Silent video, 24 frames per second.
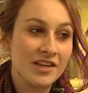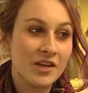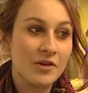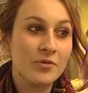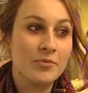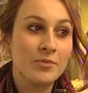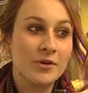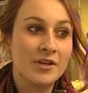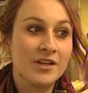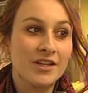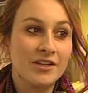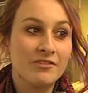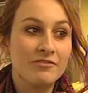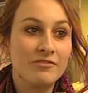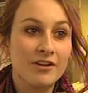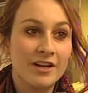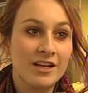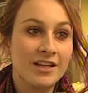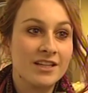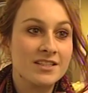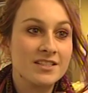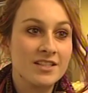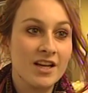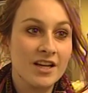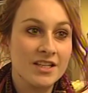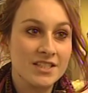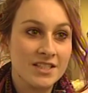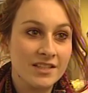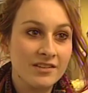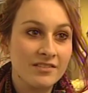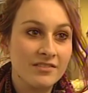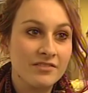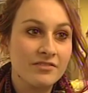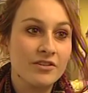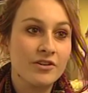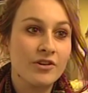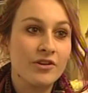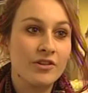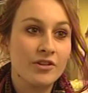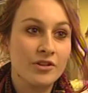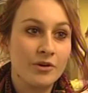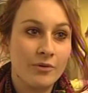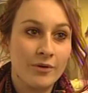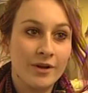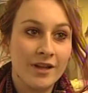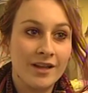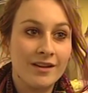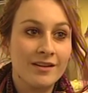It will be really exciting for
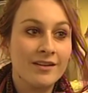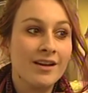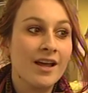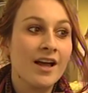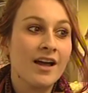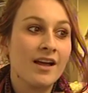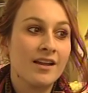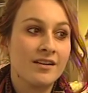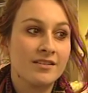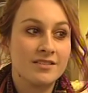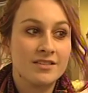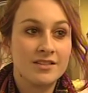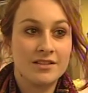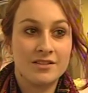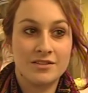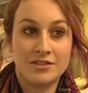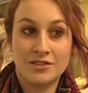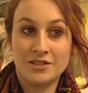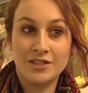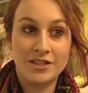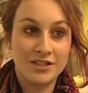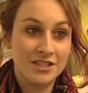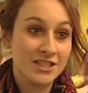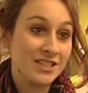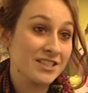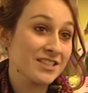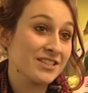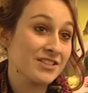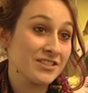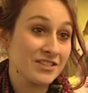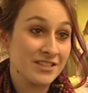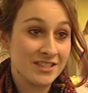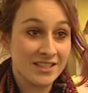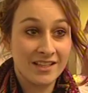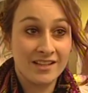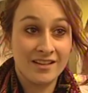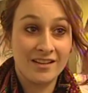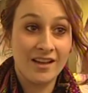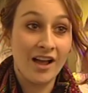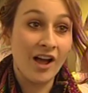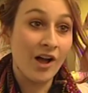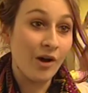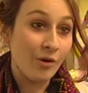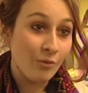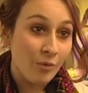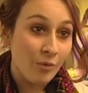the Queen and the Duchess to see our